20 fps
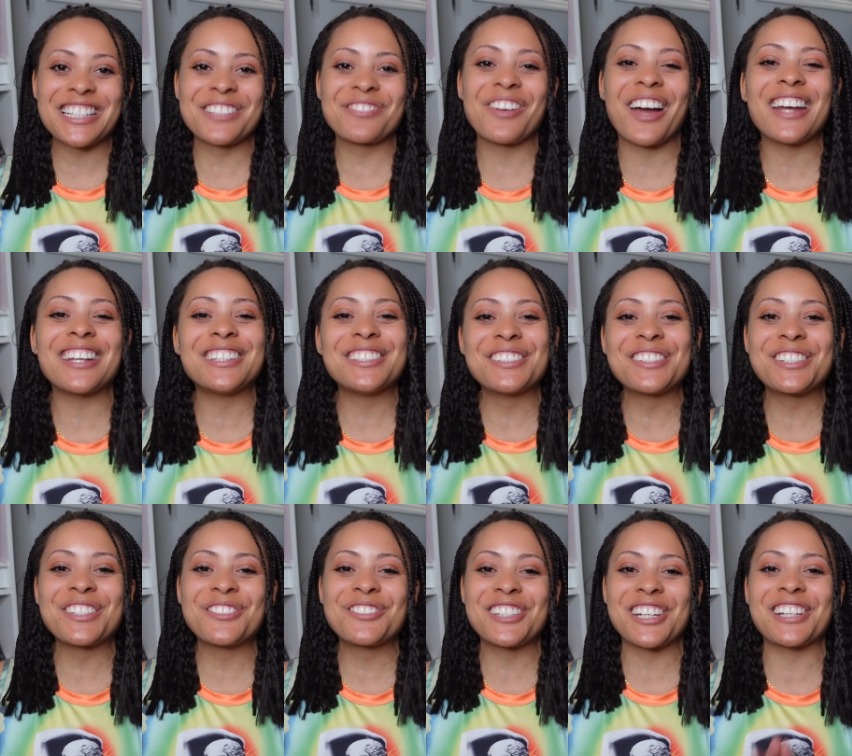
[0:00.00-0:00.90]
to my
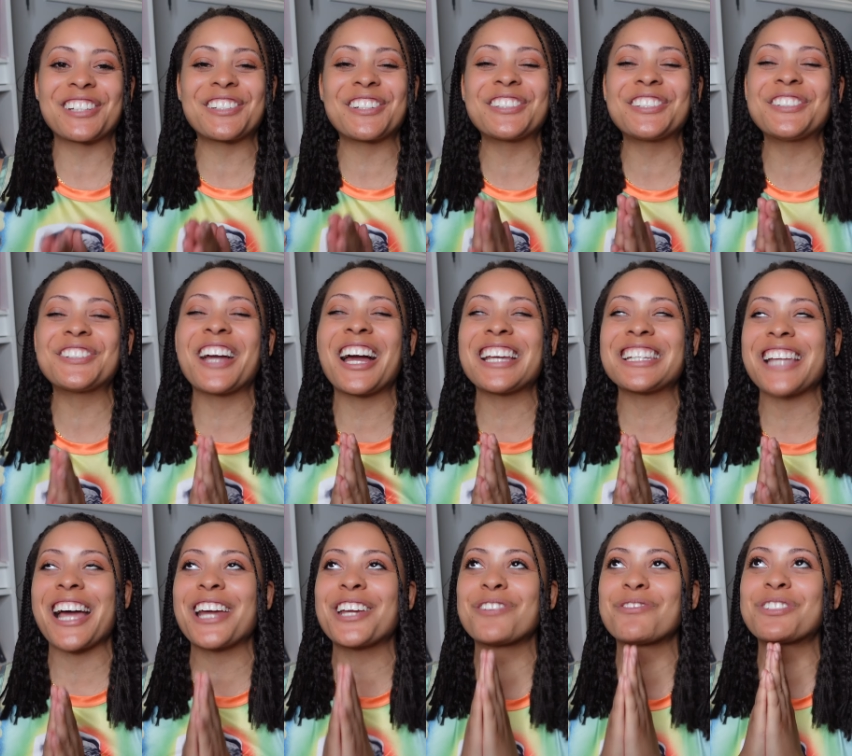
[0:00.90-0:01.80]
YouTube channel. You guys,
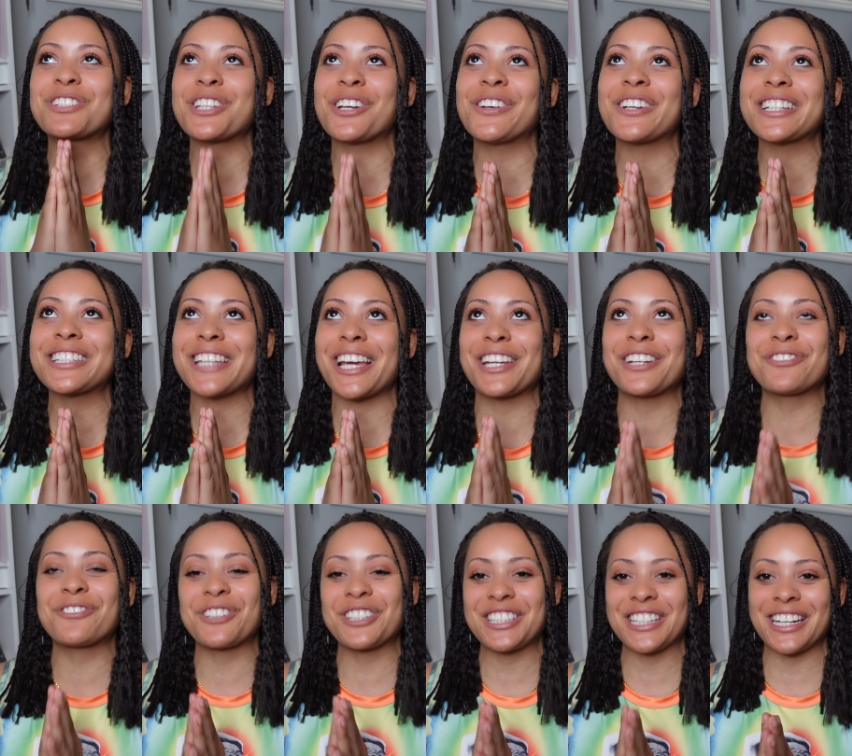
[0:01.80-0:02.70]
I am so
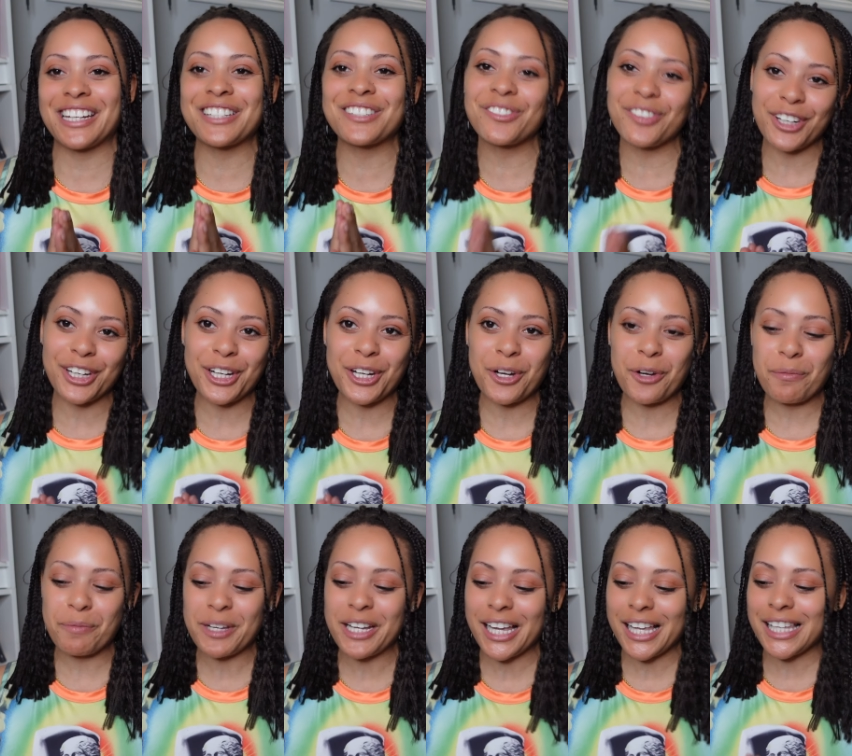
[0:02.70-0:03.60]
excited for today's
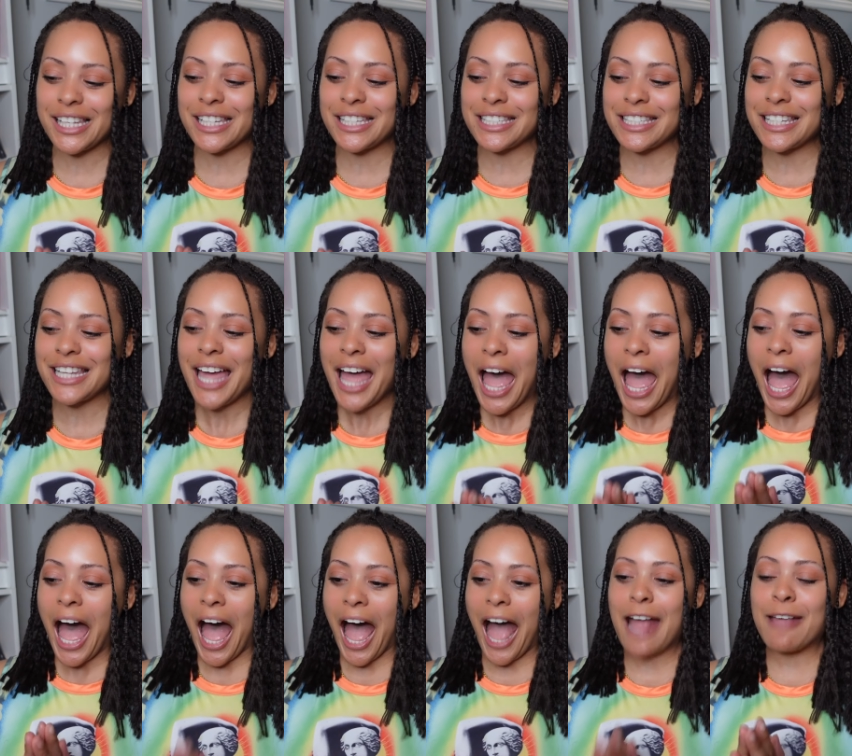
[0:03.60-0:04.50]
video because
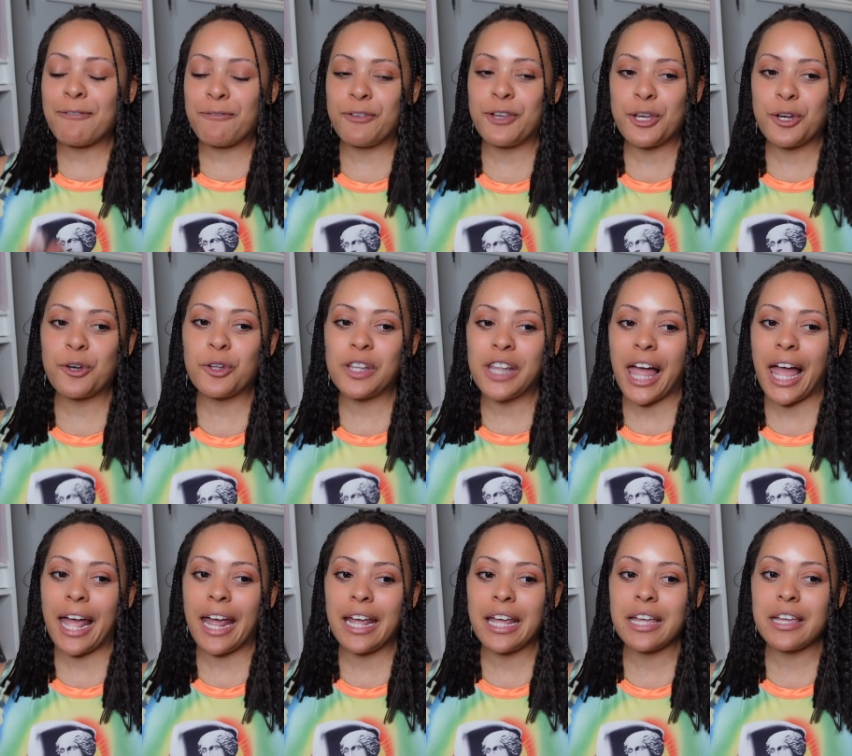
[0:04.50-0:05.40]
I feel
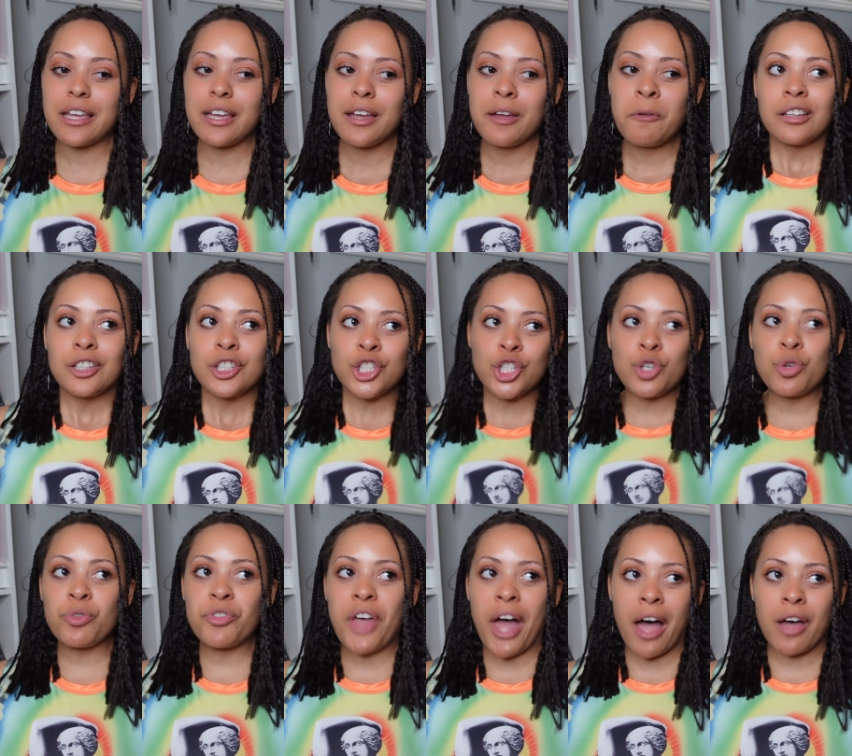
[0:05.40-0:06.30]
like
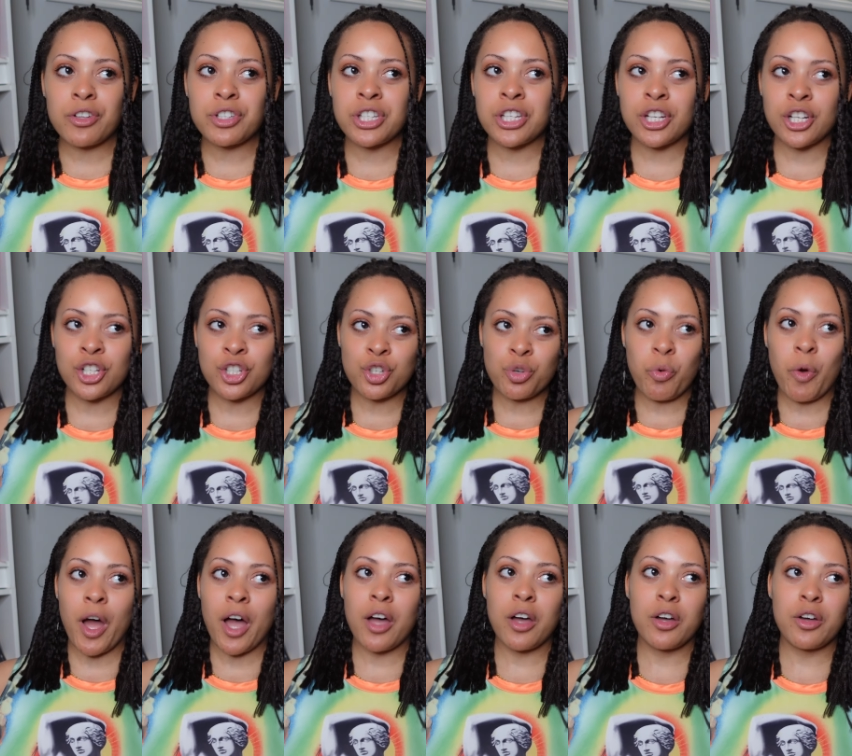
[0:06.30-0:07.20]

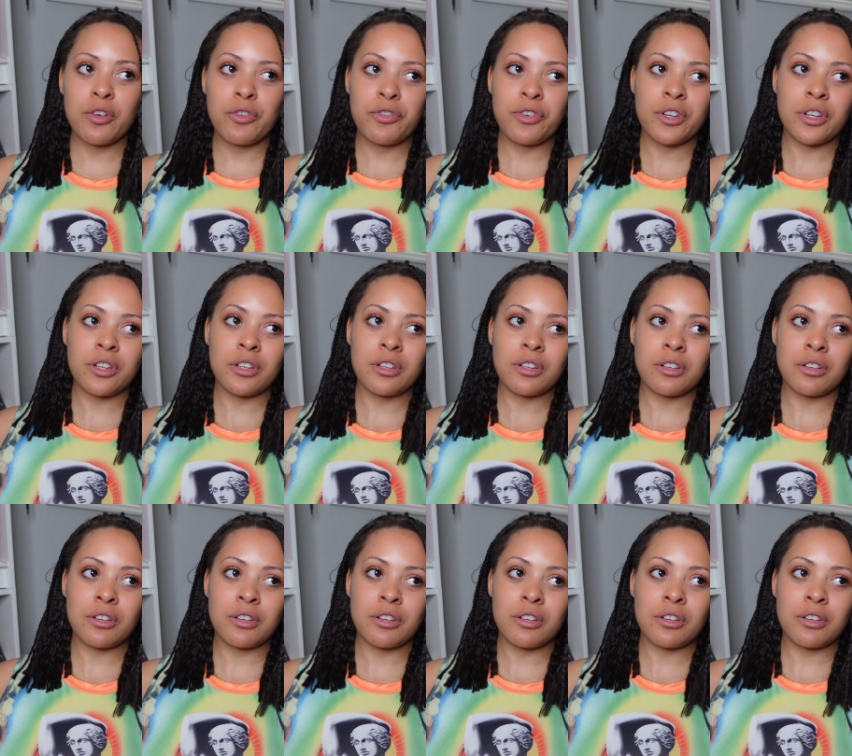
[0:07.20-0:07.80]
2012